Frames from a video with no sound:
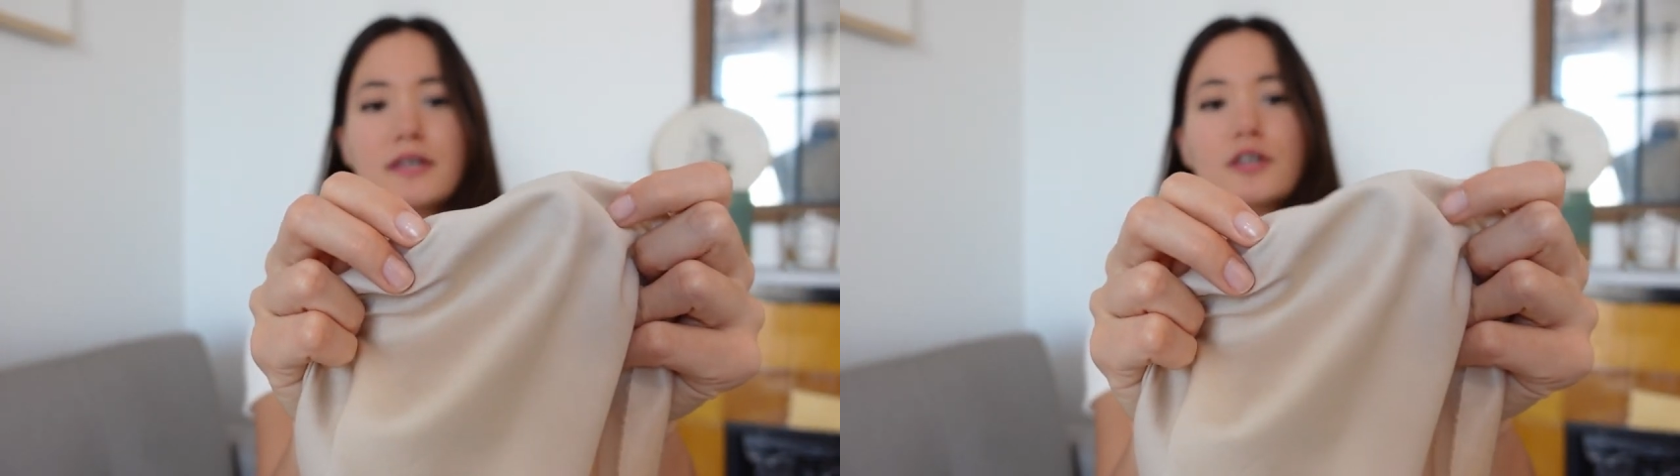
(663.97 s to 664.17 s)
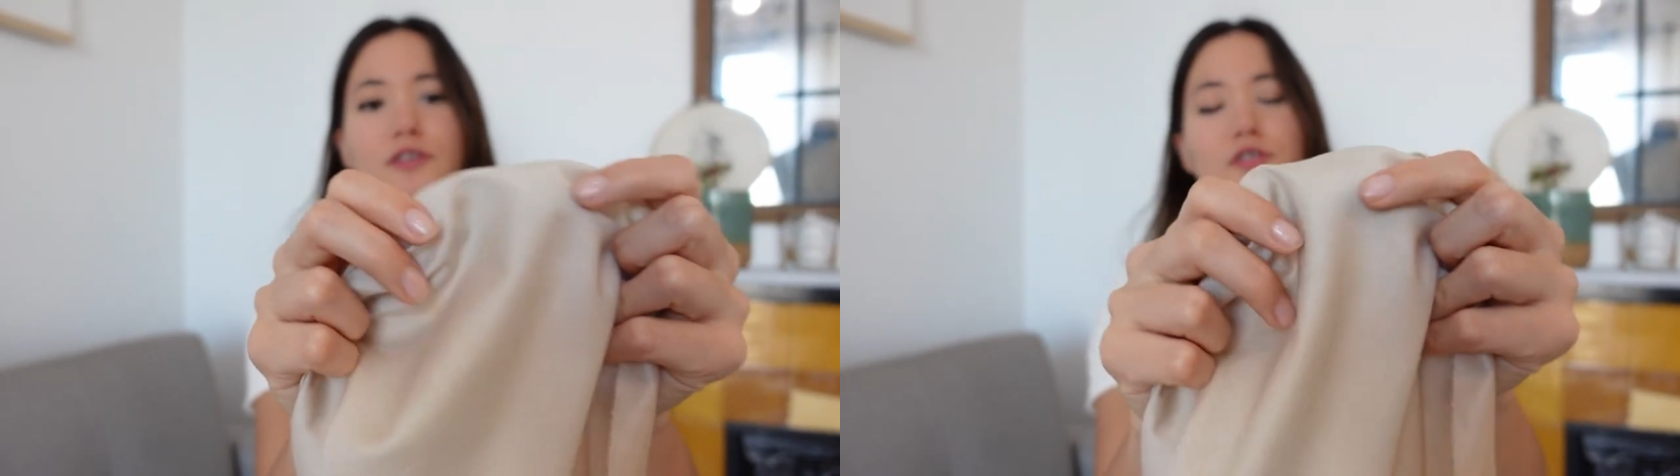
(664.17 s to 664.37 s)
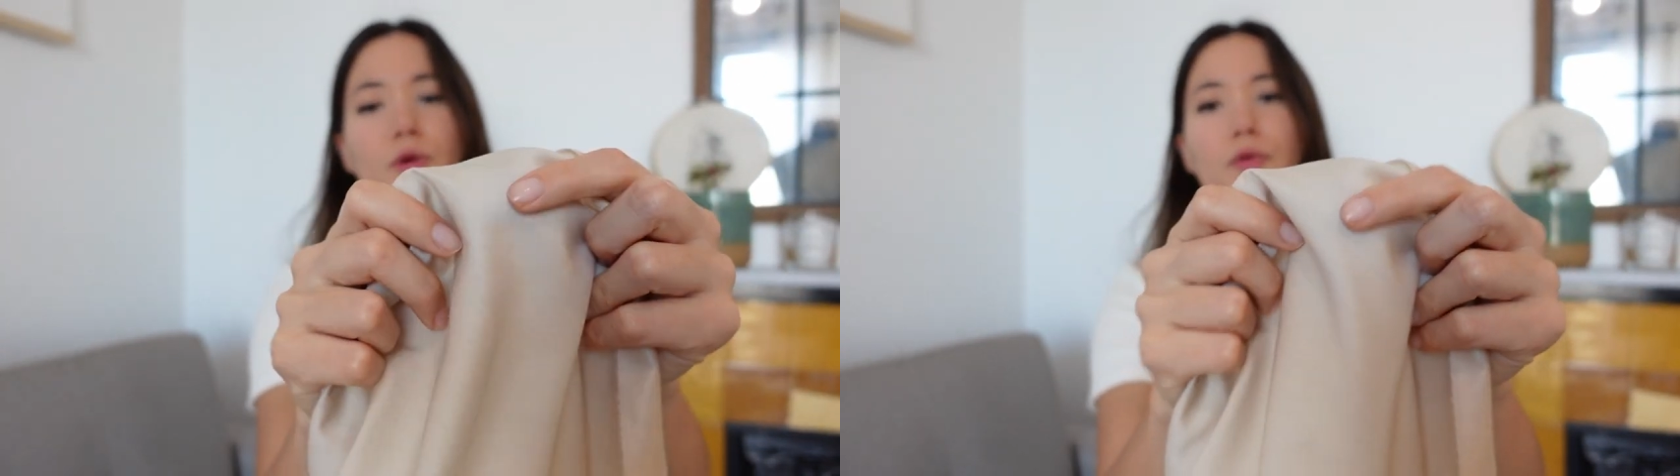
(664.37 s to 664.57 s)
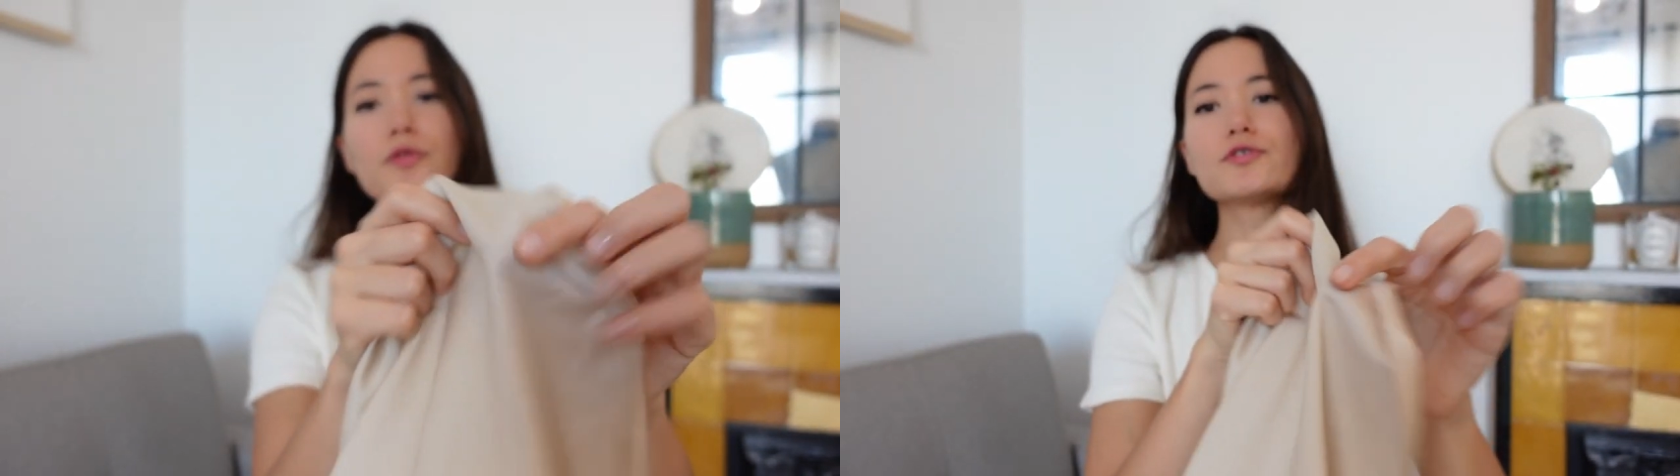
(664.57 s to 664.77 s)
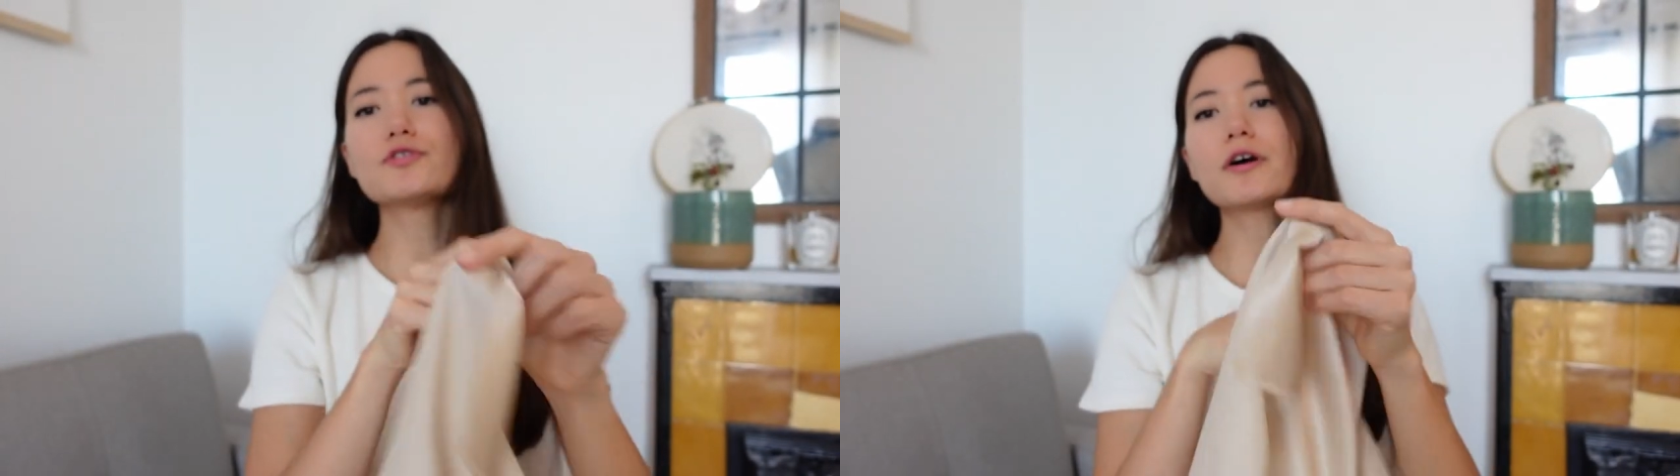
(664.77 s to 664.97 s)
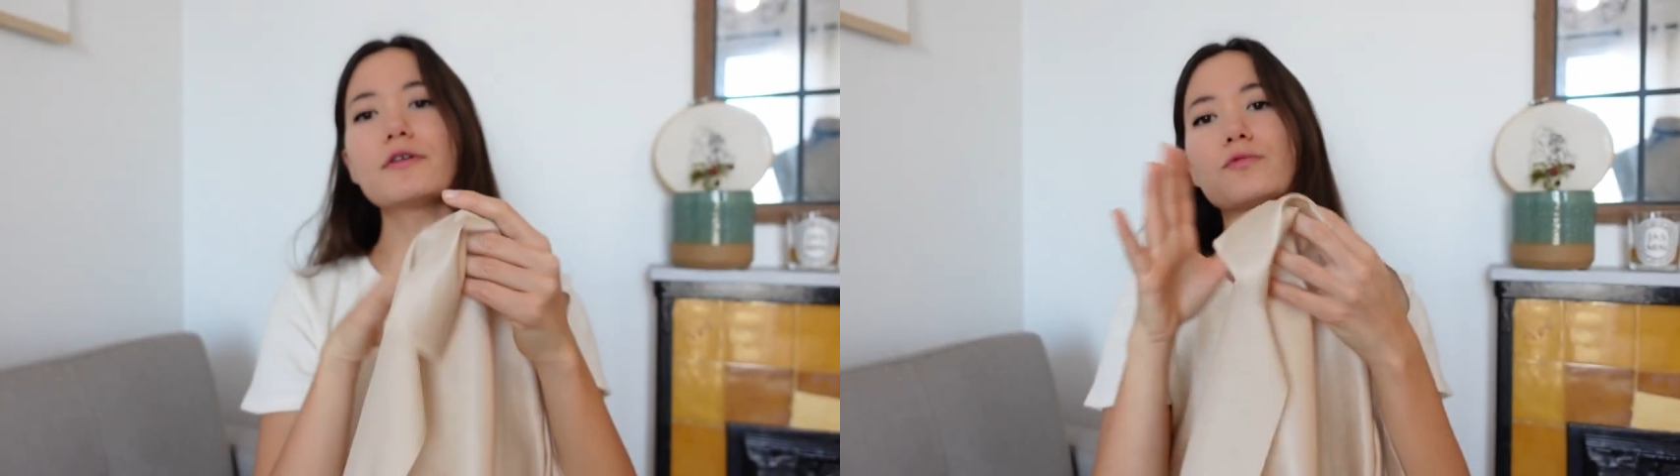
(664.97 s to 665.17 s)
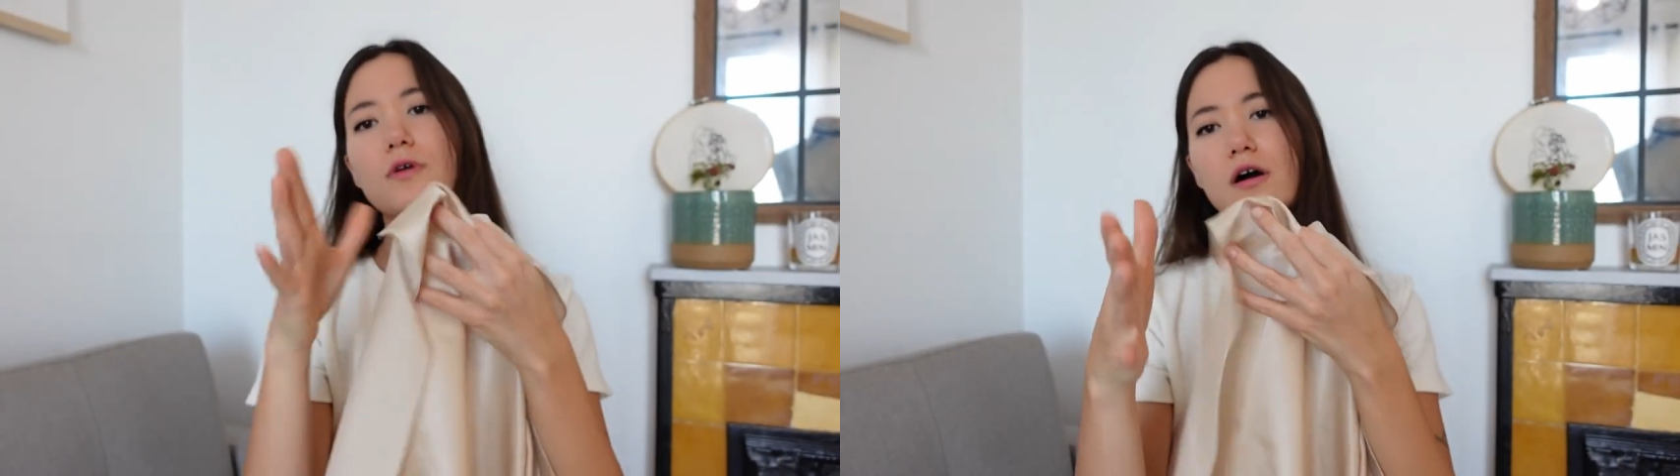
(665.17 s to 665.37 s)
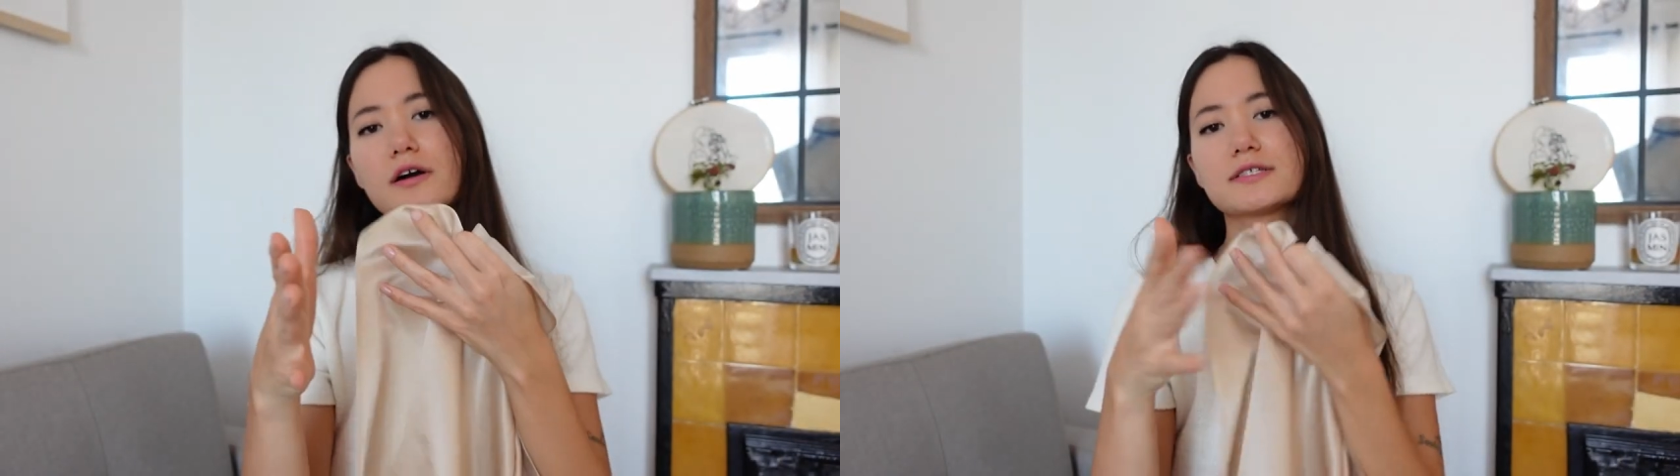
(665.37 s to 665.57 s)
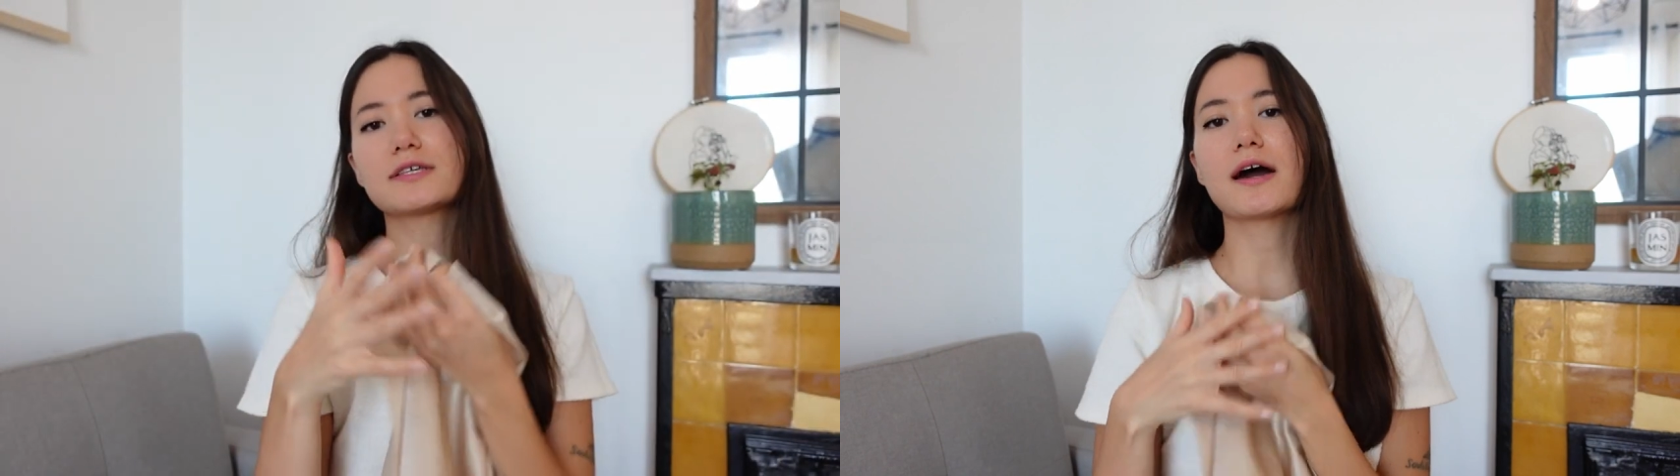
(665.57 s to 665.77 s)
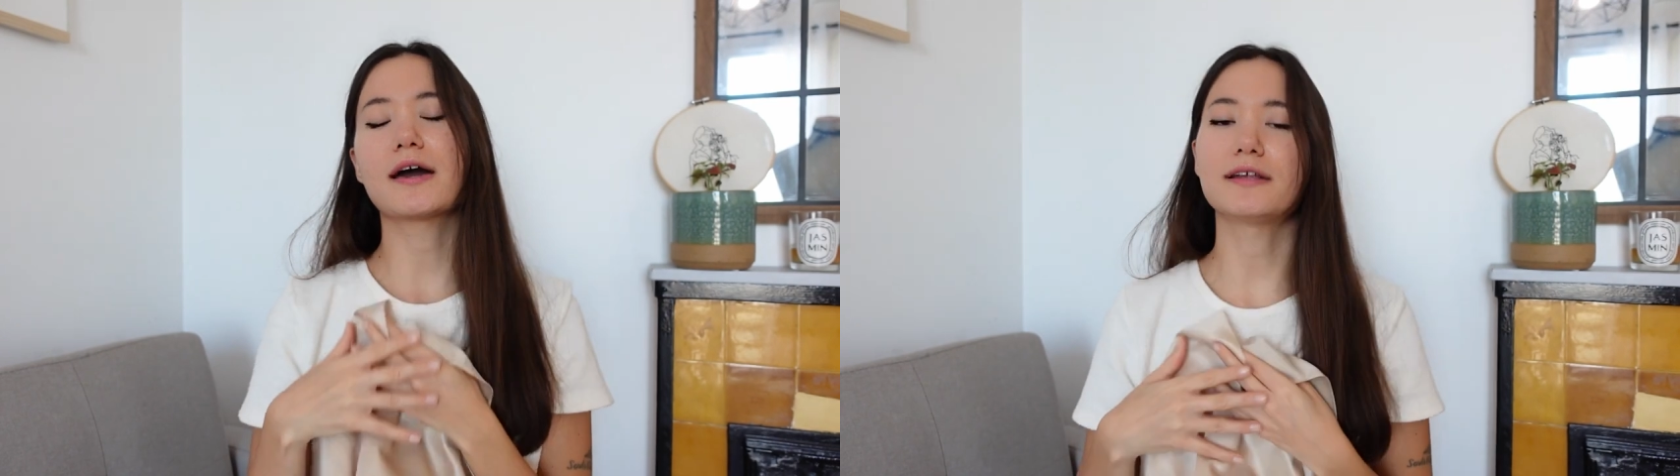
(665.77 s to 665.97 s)
So there's not a wrong
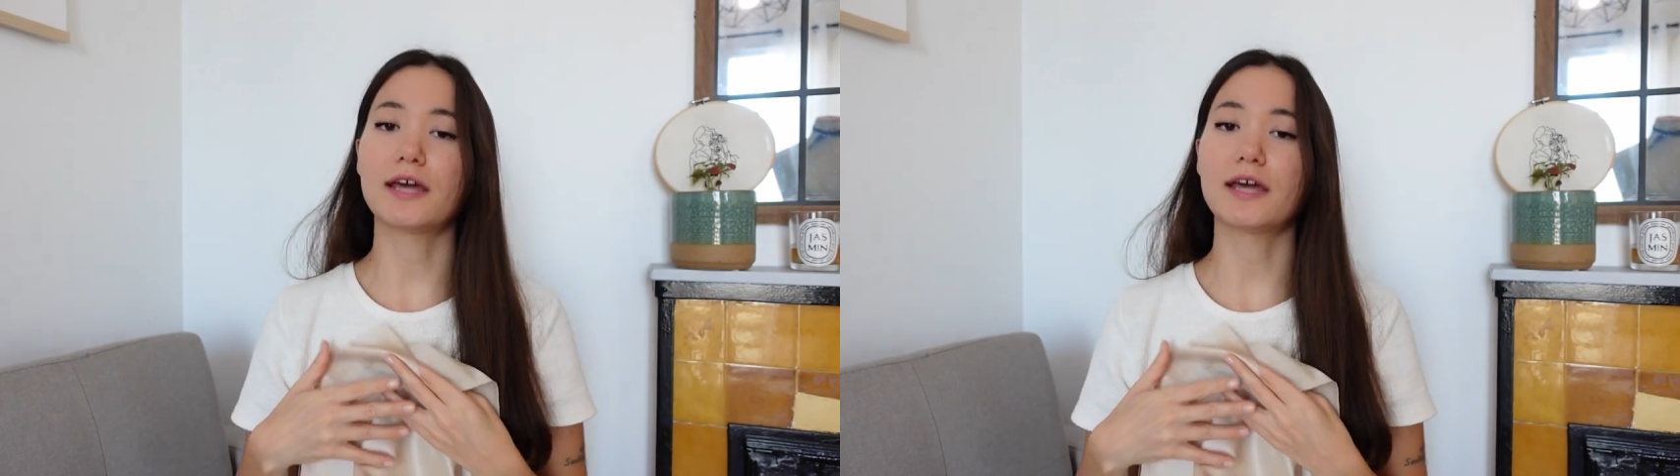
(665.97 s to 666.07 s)
side